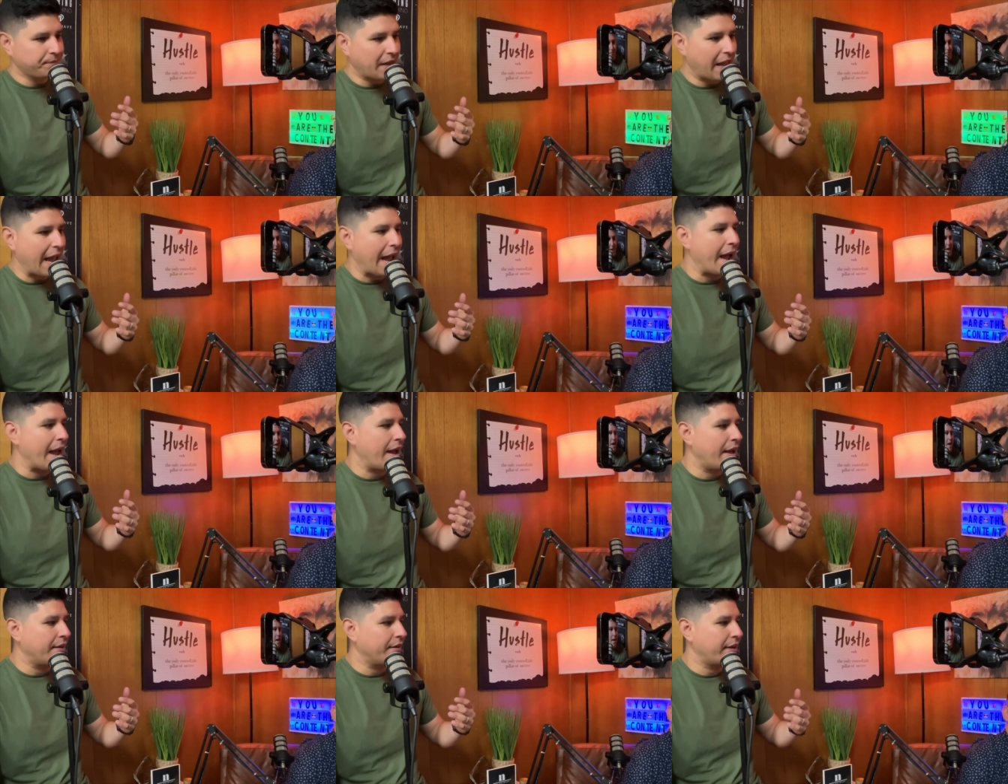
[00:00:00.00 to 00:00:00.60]

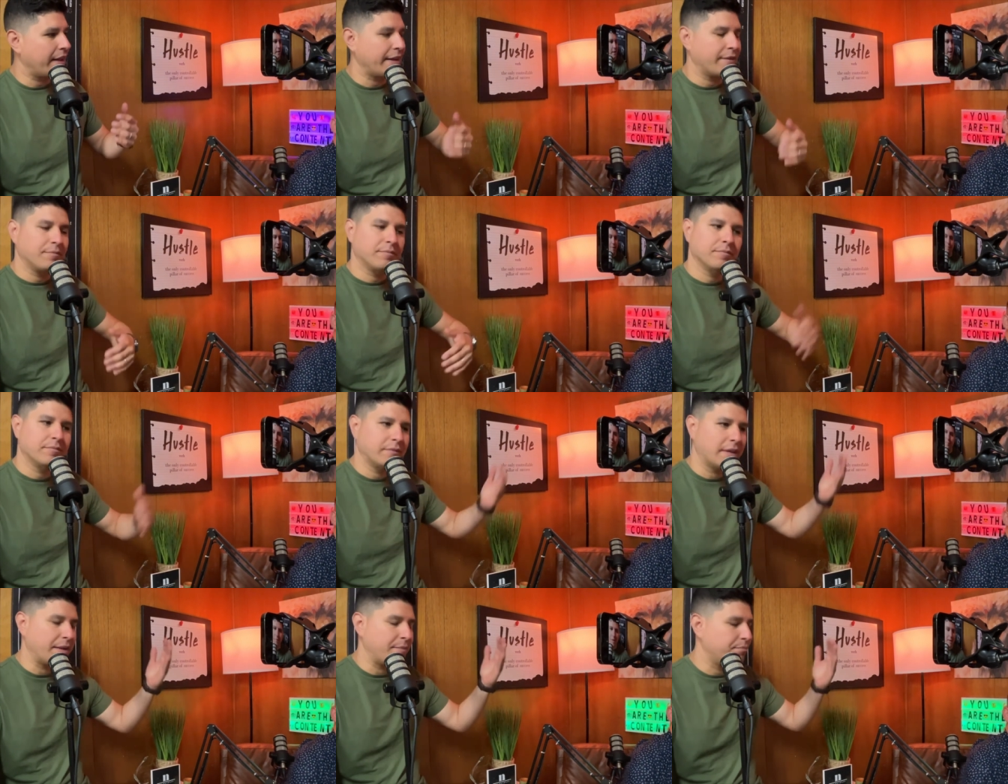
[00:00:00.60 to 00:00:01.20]
and they
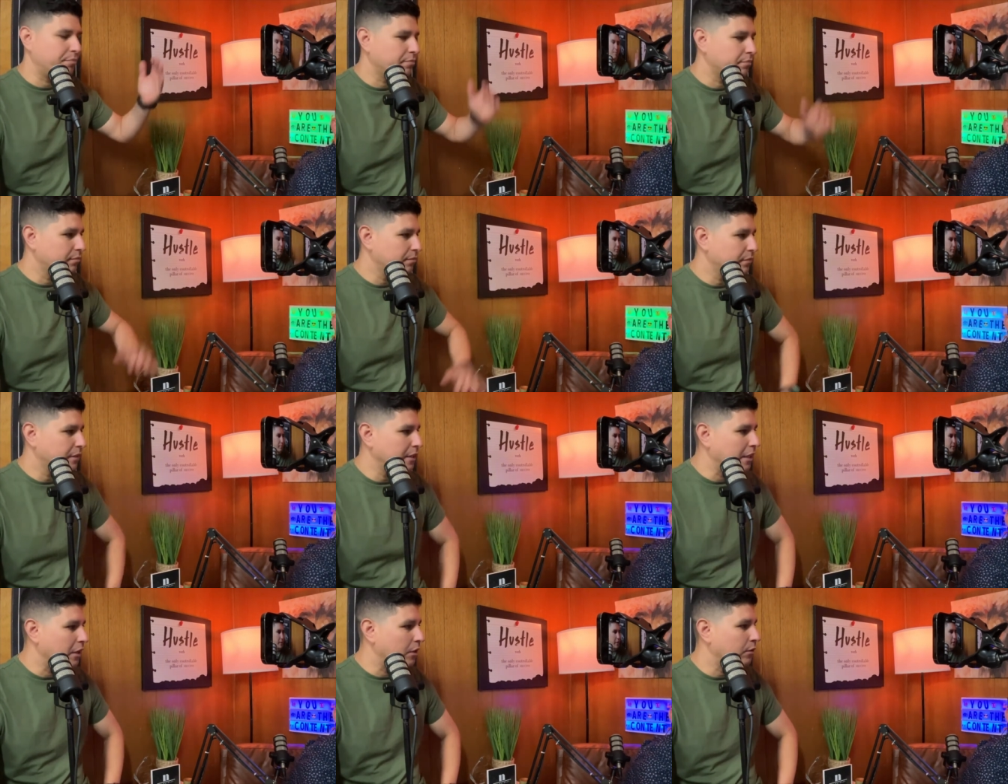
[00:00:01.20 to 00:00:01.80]
they
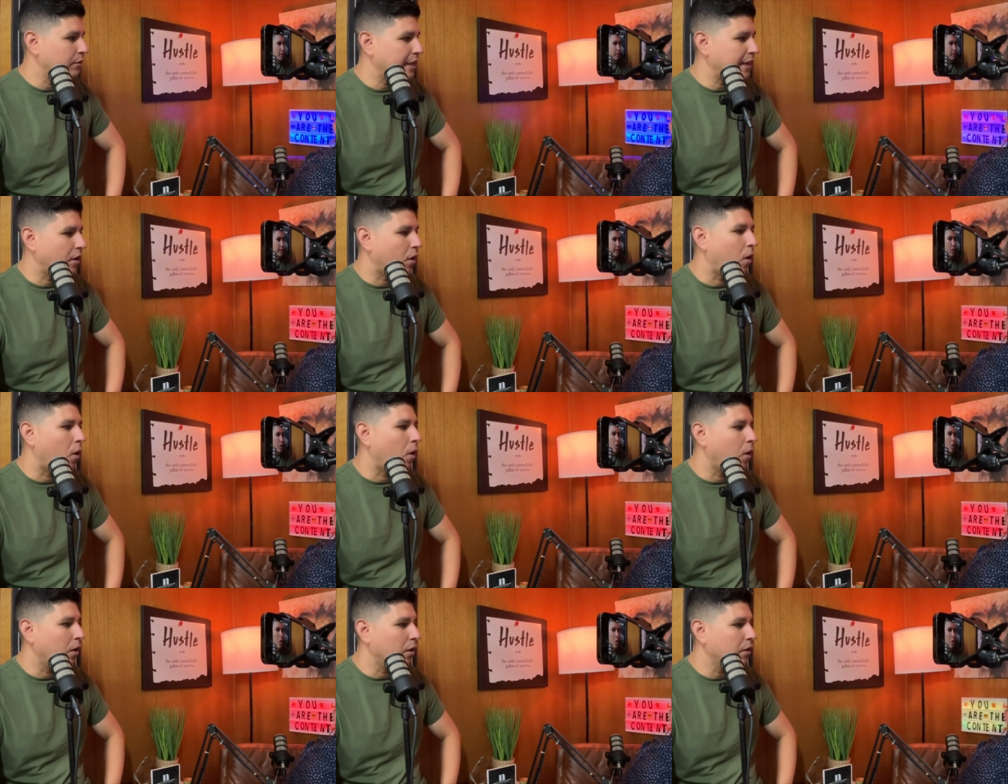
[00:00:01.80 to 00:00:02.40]
you know they
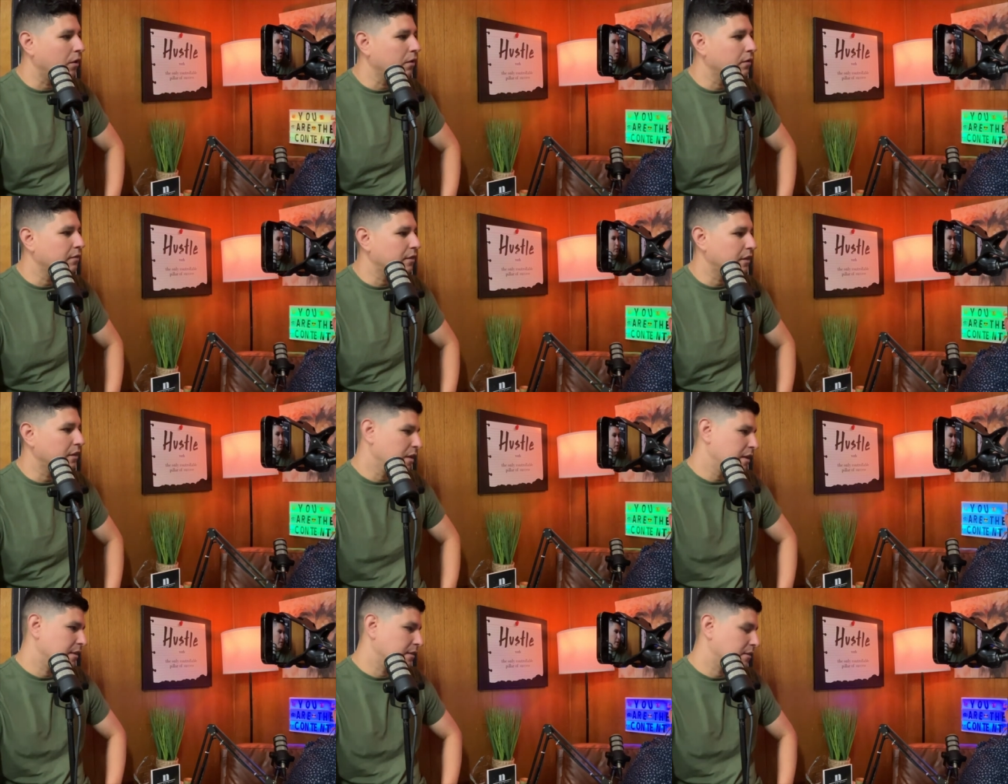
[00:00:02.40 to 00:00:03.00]
call the
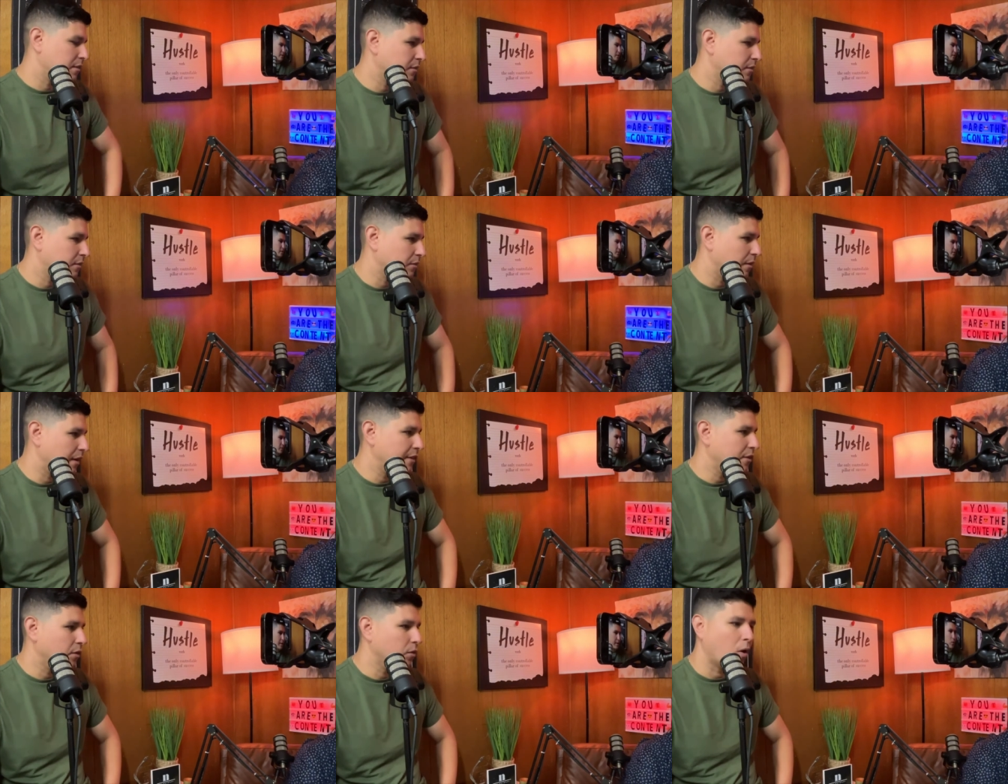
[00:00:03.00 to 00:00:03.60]
list
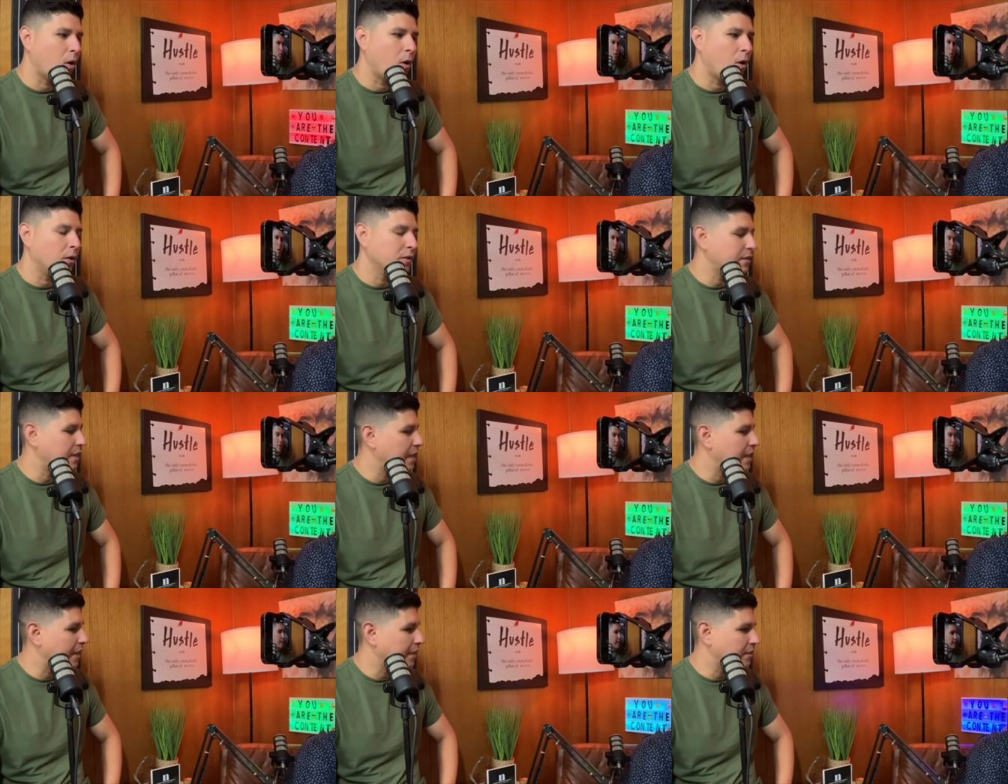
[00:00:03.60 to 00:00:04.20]
right. They'll call,
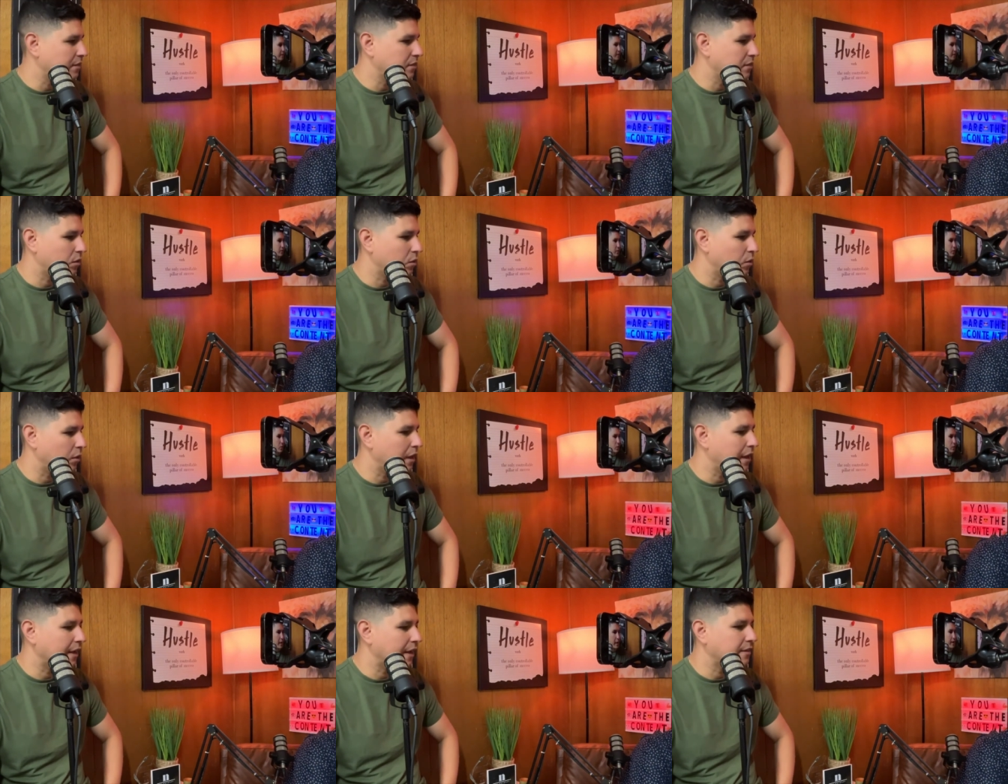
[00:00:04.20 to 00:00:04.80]
text, or
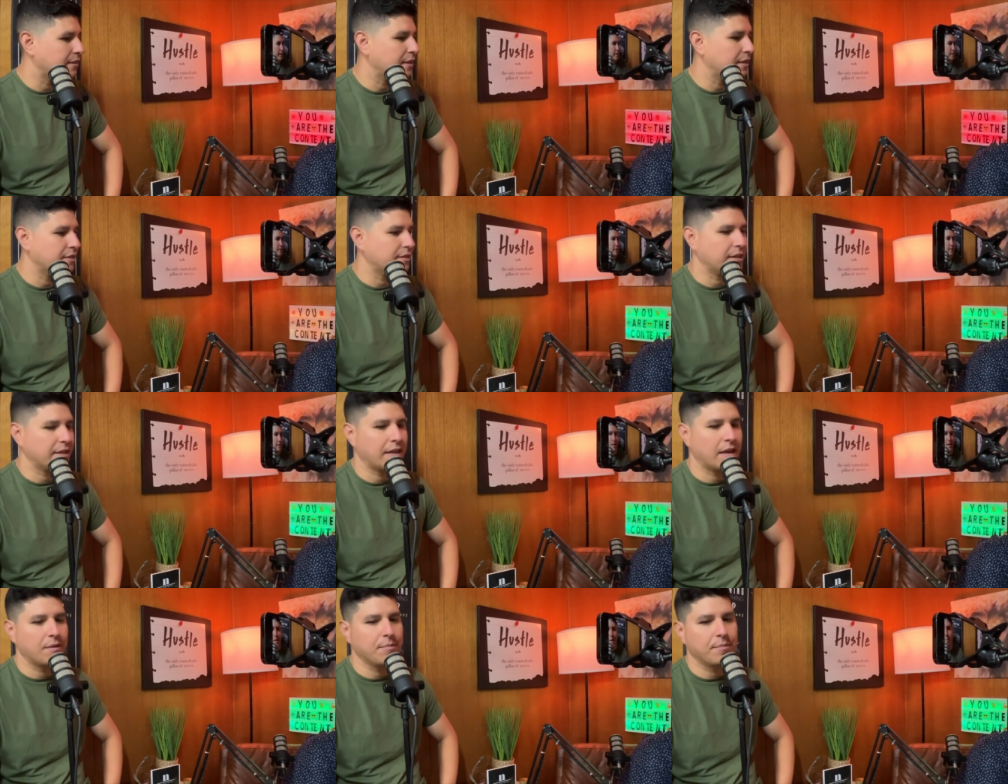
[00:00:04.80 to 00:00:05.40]
like I said,
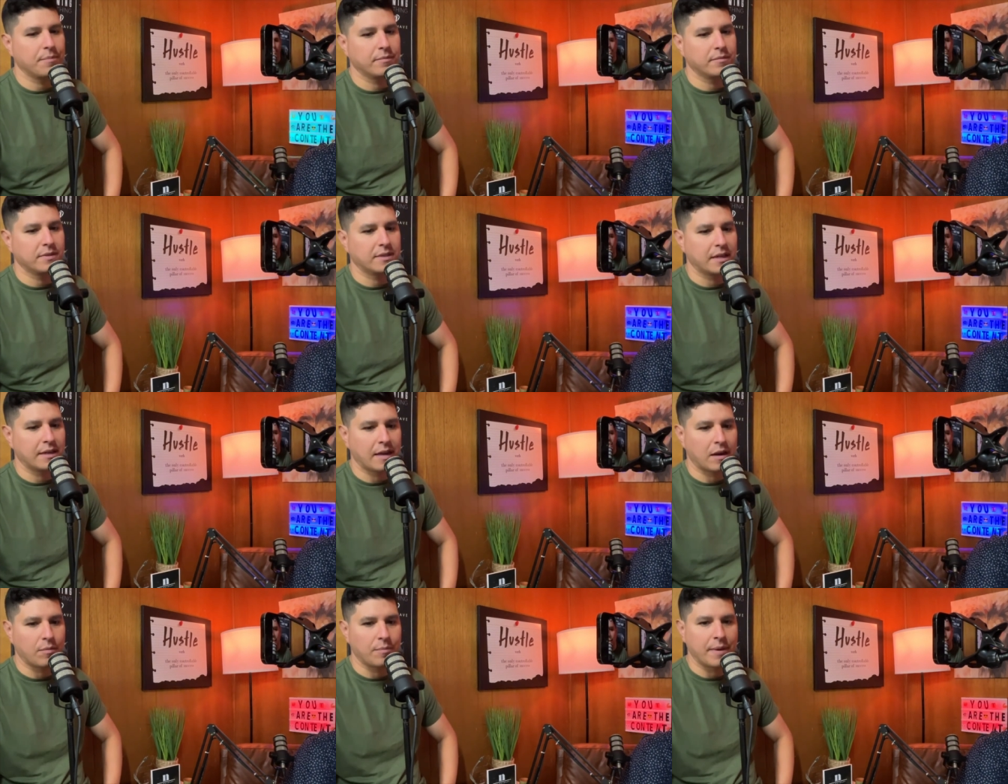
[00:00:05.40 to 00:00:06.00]
send out send
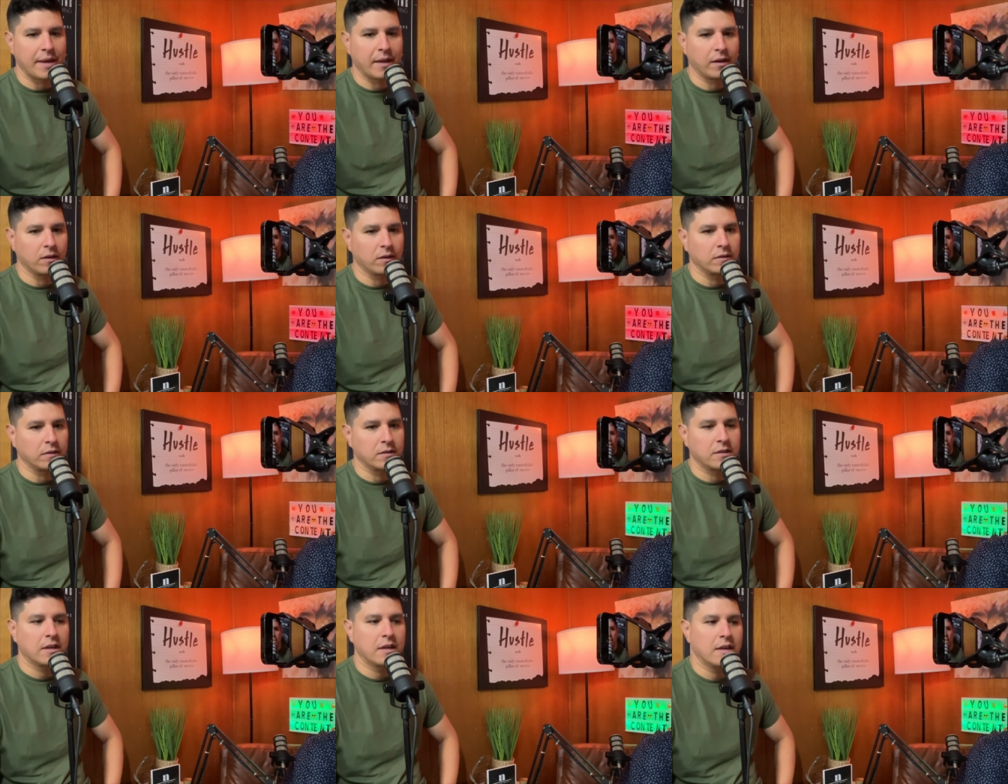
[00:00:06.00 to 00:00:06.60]
out
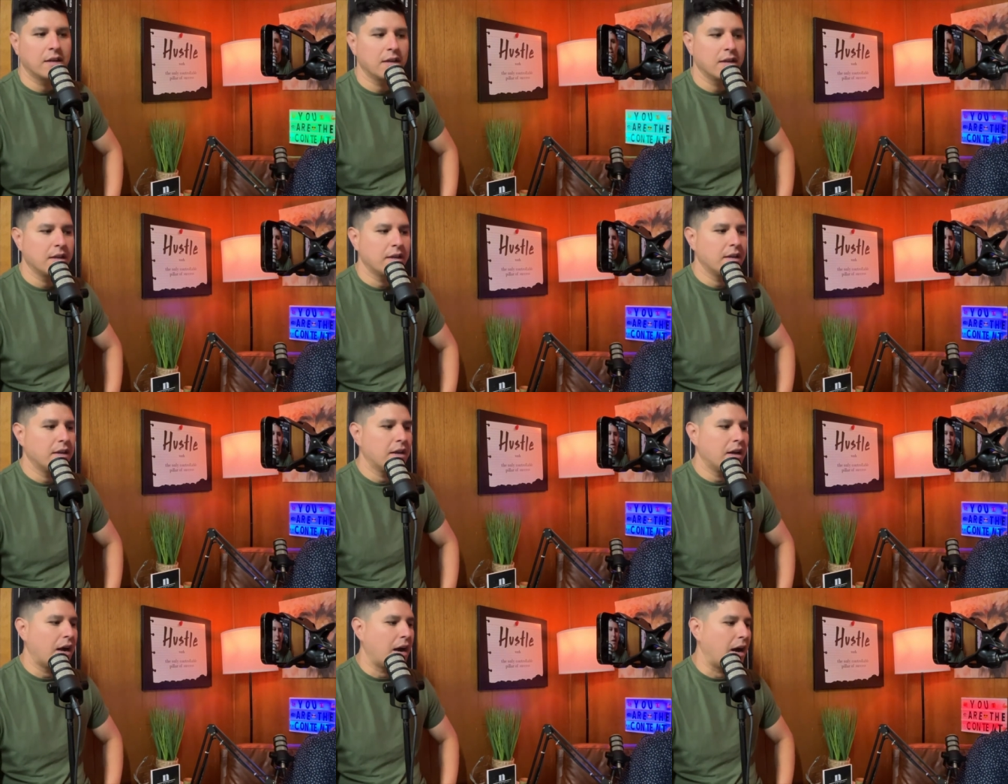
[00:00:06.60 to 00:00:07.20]
mailers.
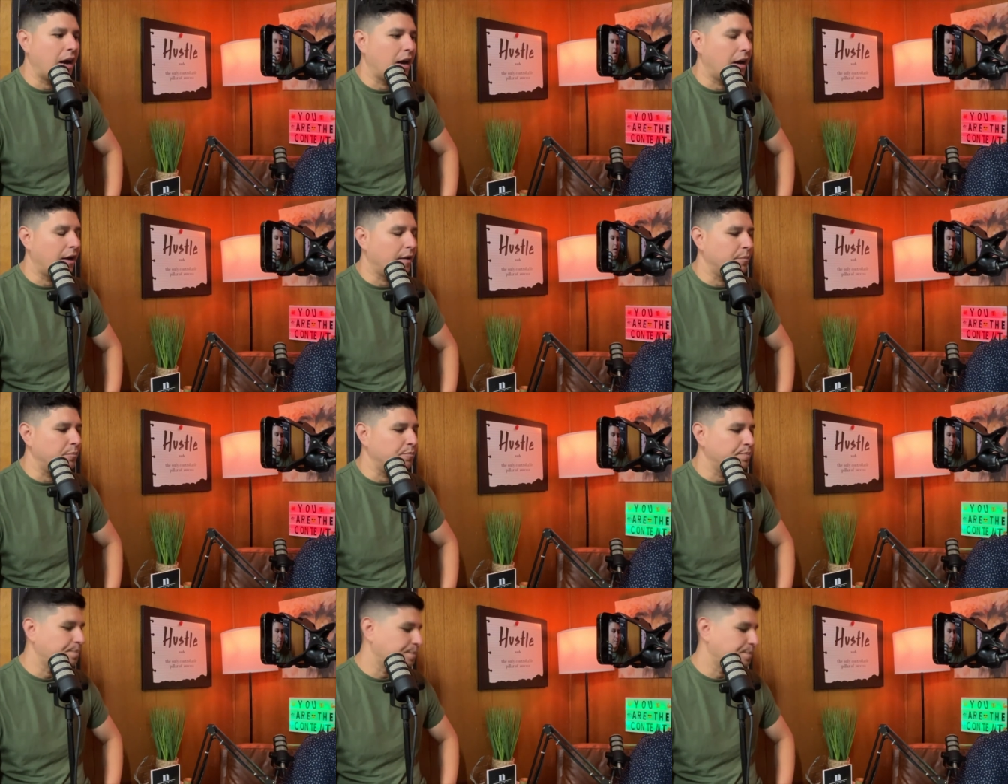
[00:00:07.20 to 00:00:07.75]
Um,